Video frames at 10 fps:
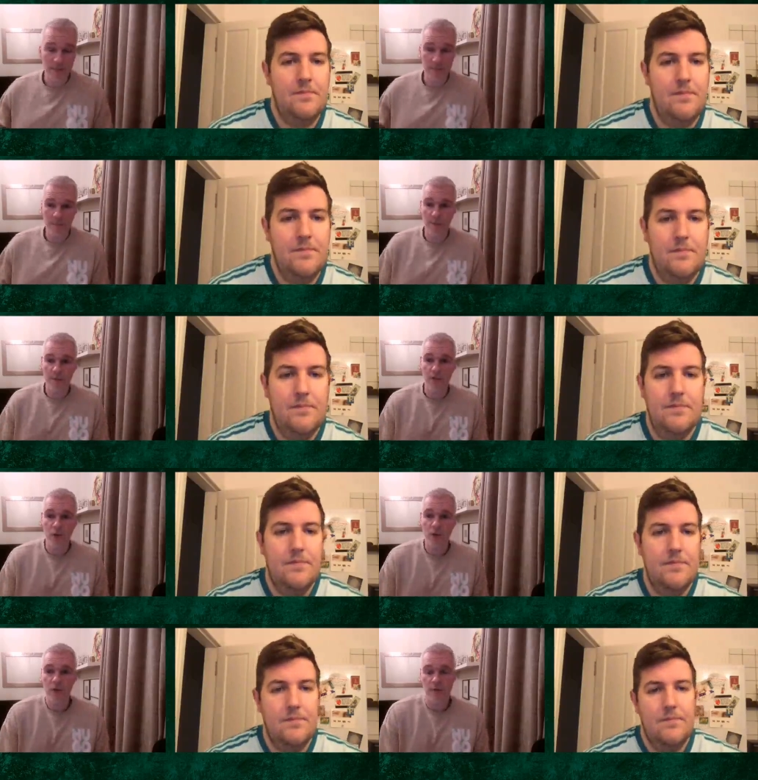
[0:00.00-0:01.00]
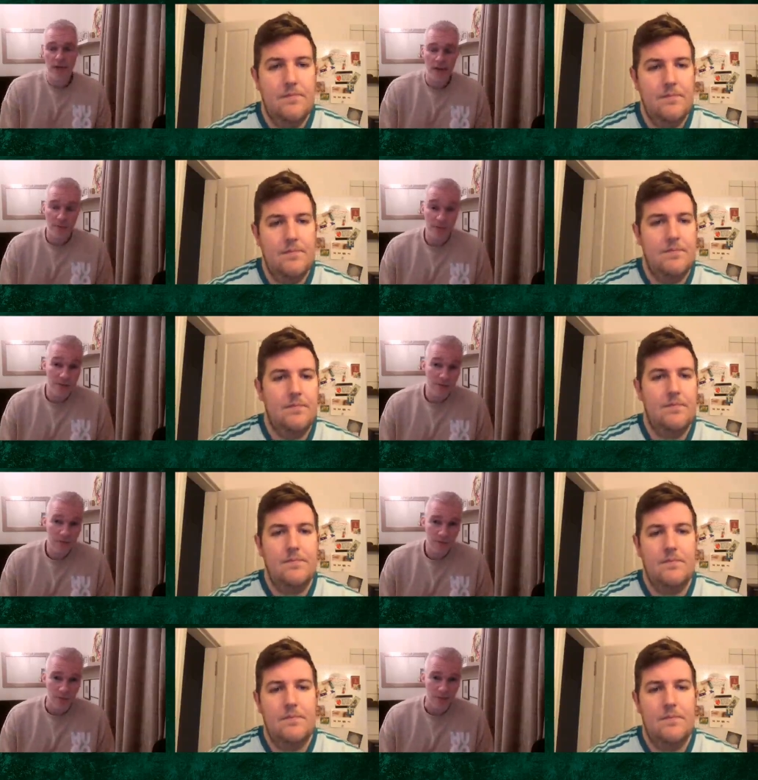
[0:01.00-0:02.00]
Speaker 1: moves can go. It, it was,
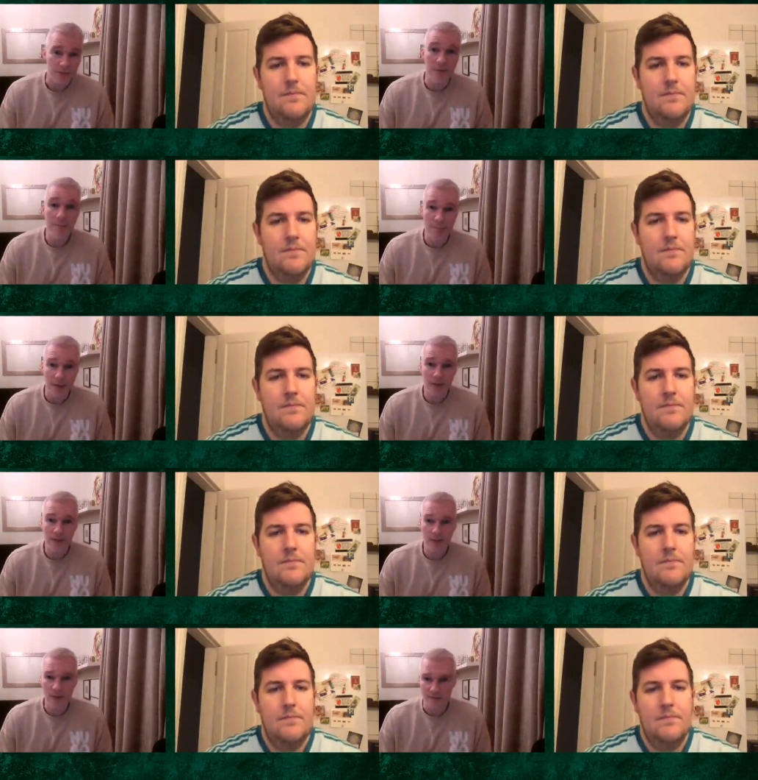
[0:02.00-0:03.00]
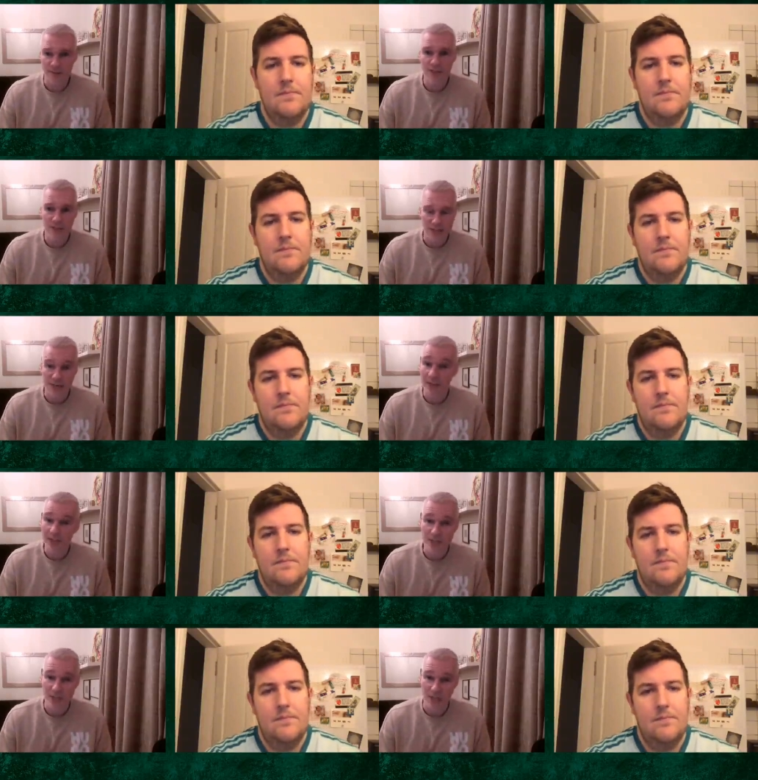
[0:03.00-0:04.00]
you know, it's been billed officially as an
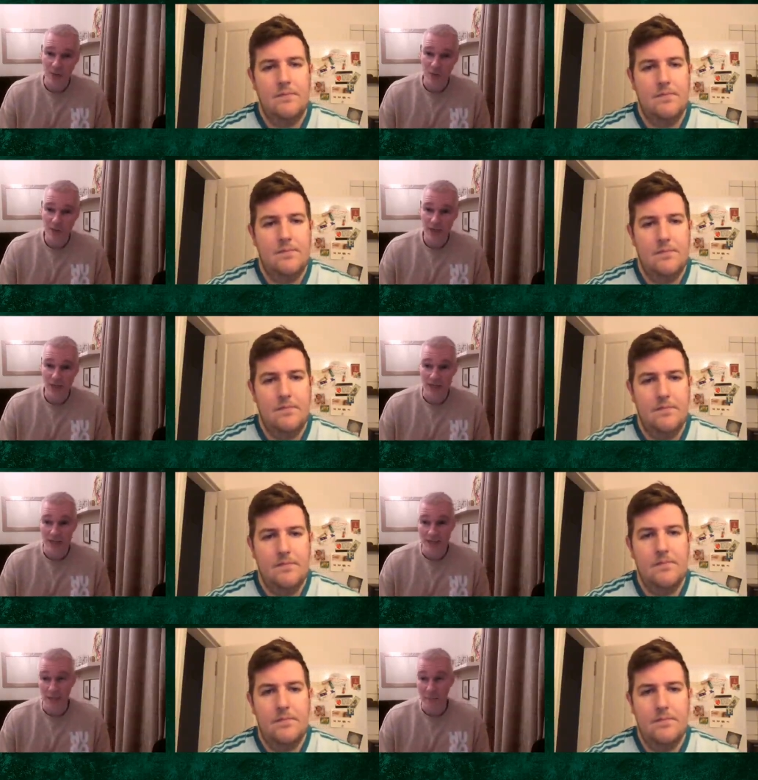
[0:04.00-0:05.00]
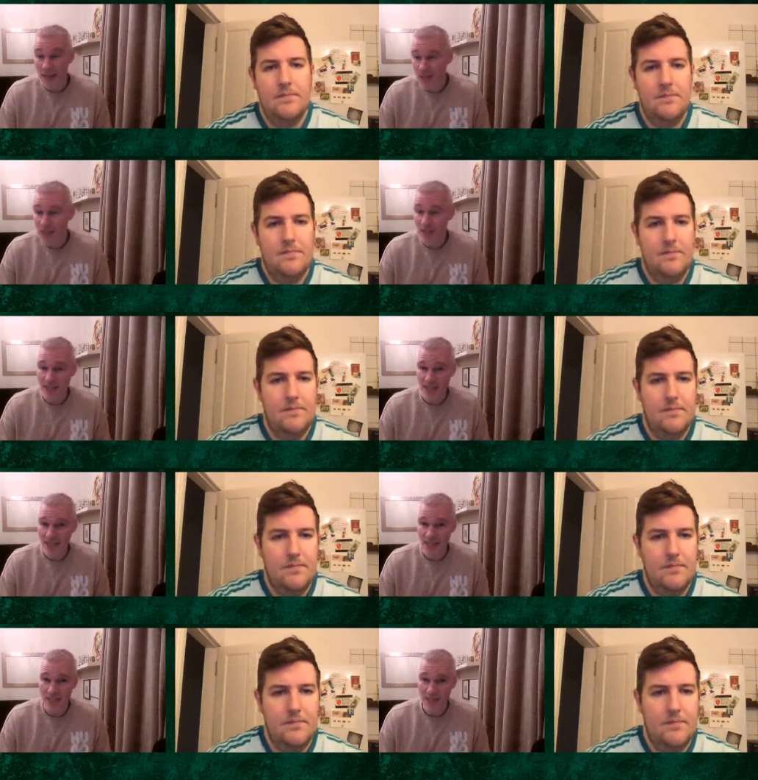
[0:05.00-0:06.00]
emergency loan, and emergency
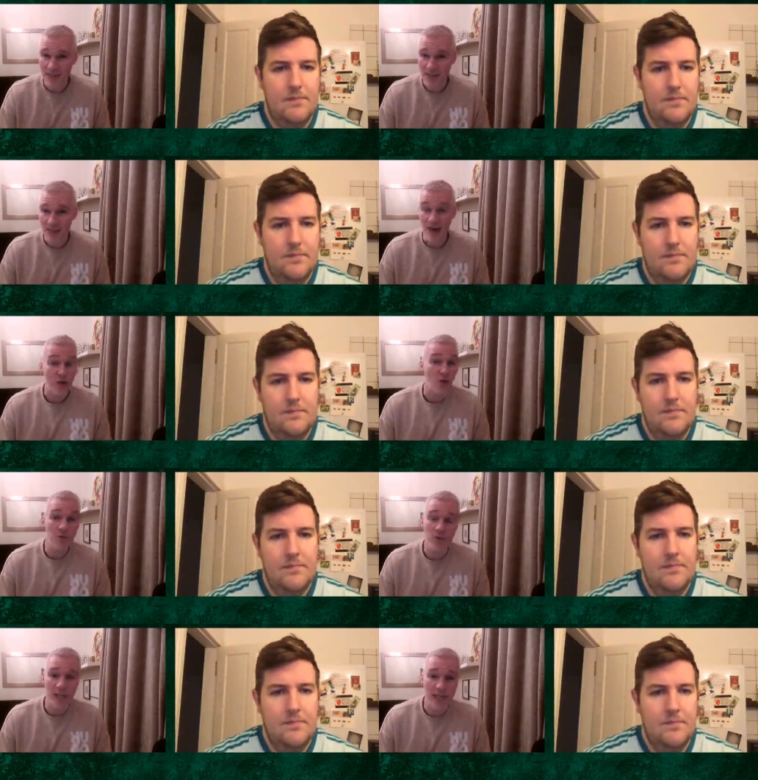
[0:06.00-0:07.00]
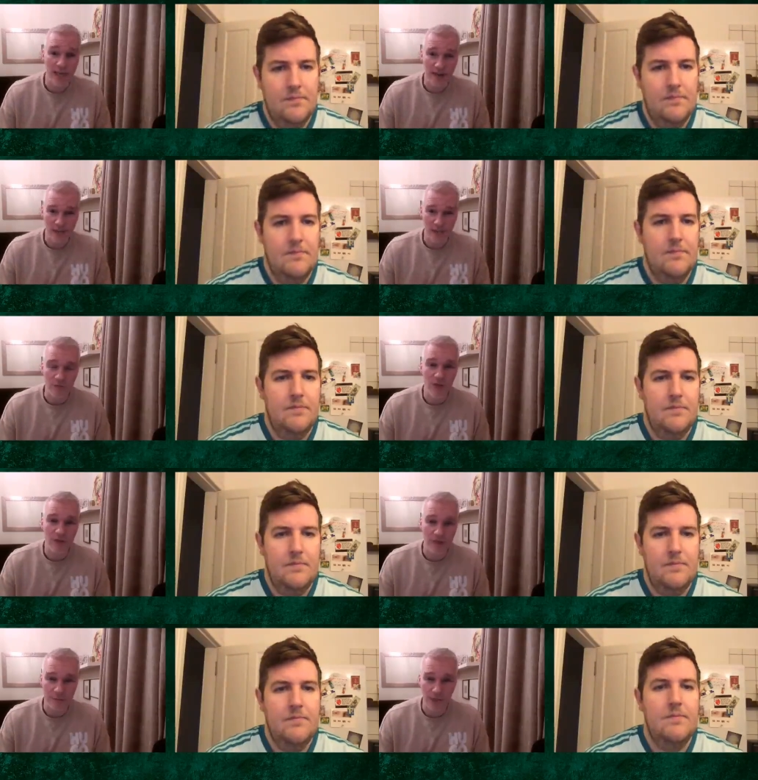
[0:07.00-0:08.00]
signings are always going to carry a risk. If you're
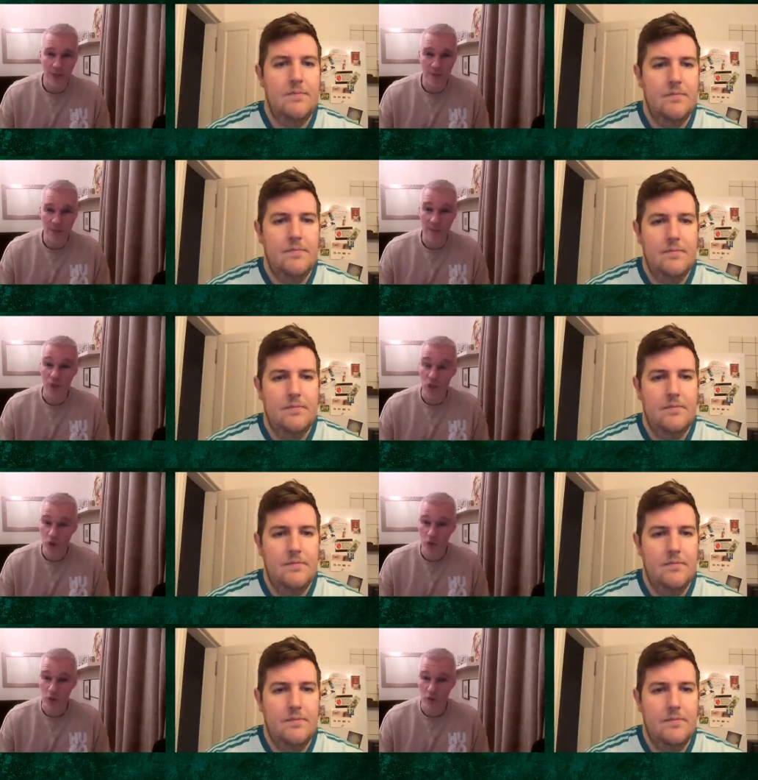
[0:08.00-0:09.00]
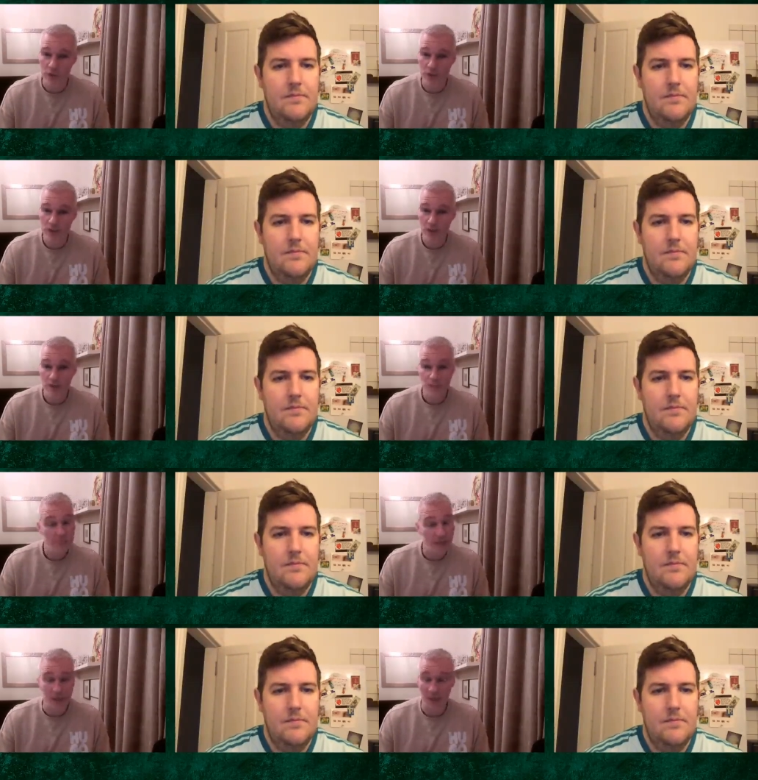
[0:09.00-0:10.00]
having to pick up somebody at short notice,
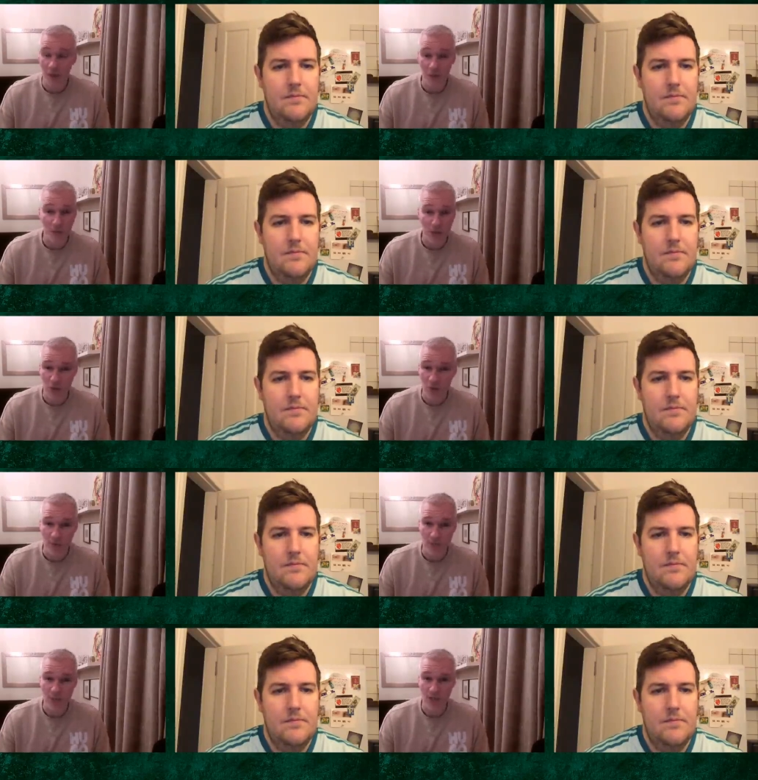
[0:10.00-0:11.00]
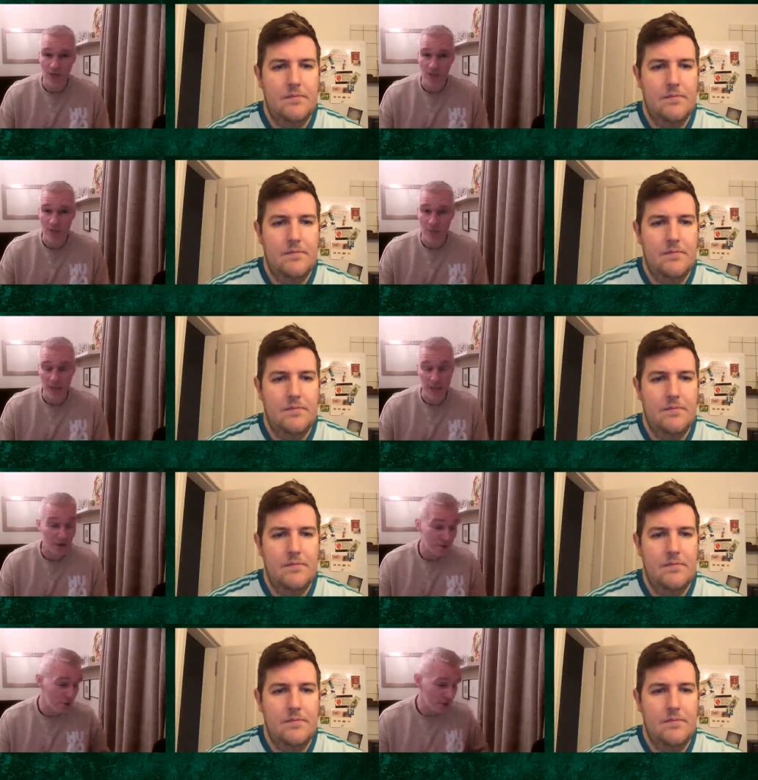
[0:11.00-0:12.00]
it can go one or two ways, generally speaking. And
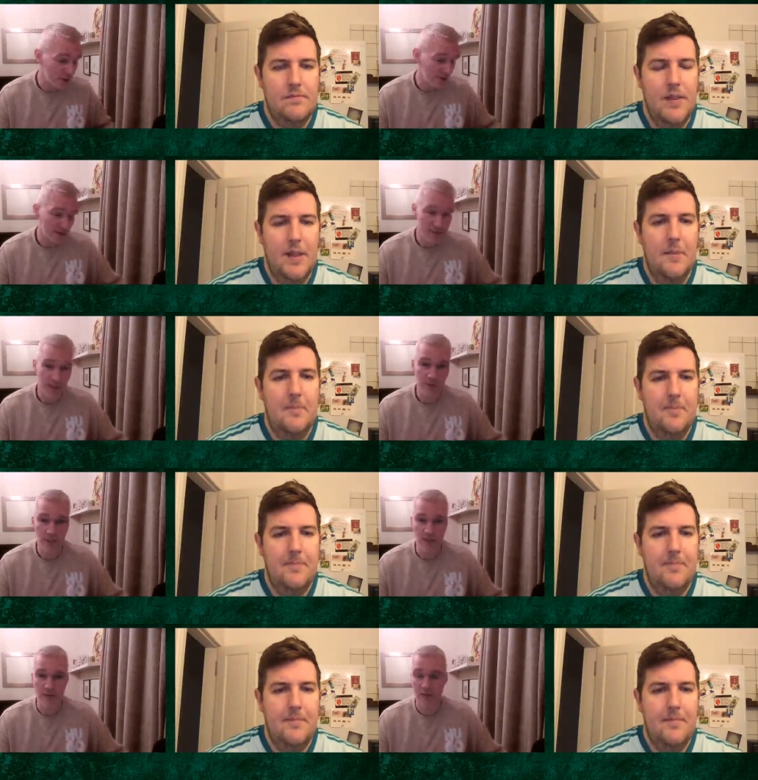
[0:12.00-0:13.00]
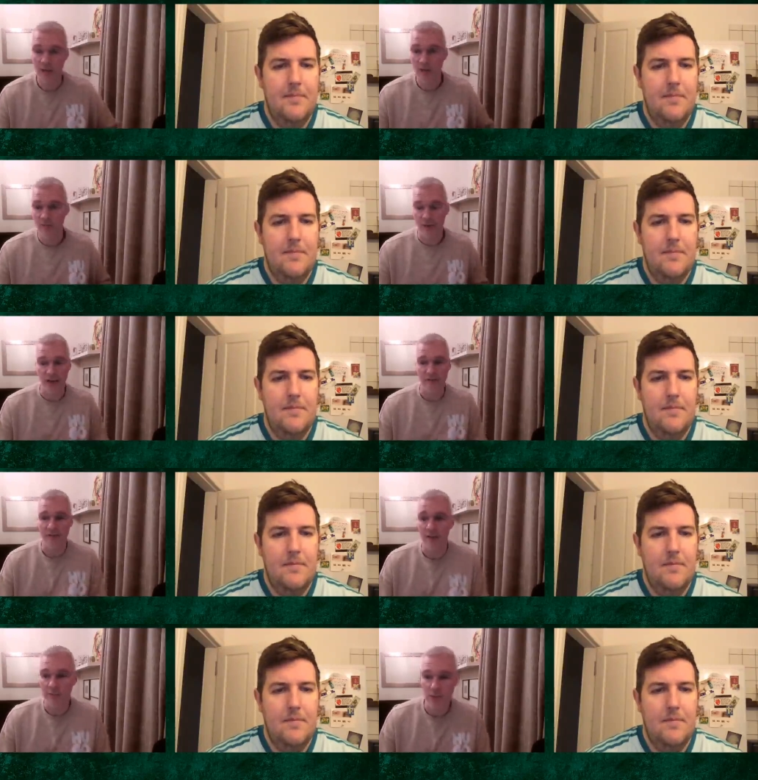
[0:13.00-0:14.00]
unfortunately for Celtic and for Nat
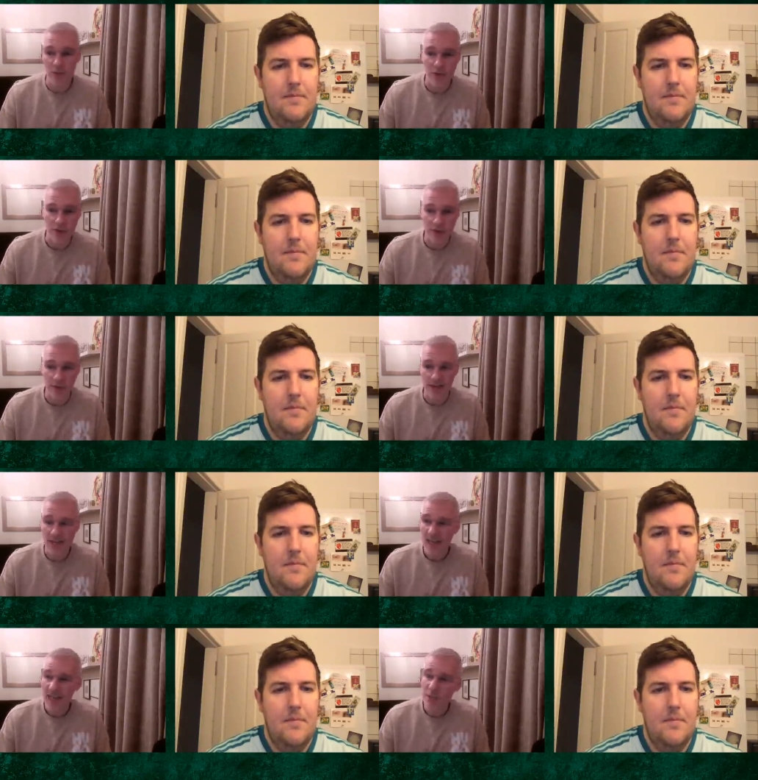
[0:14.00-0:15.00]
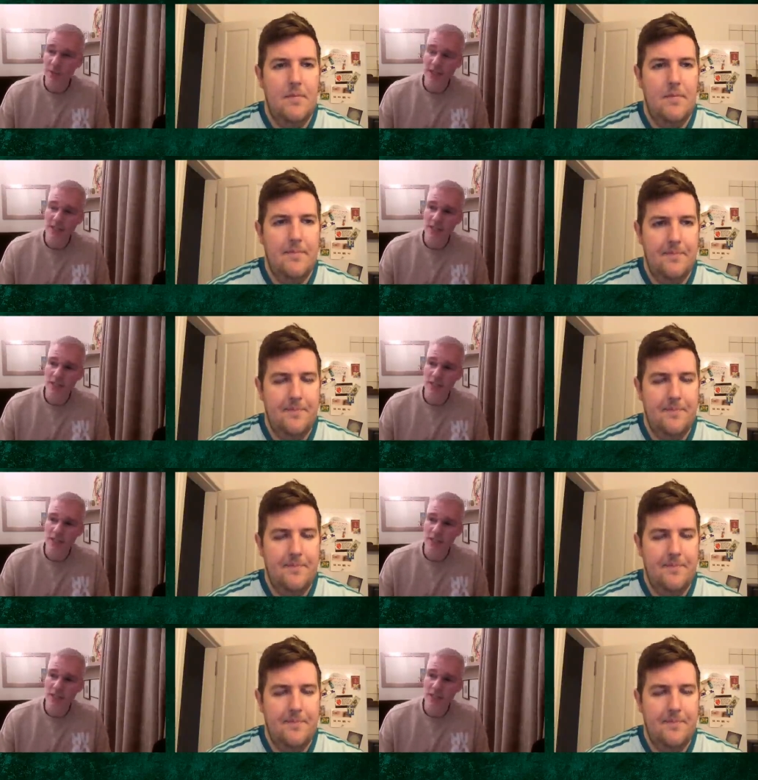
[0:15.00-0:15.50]
Phillips, it's gone the other way. He's 26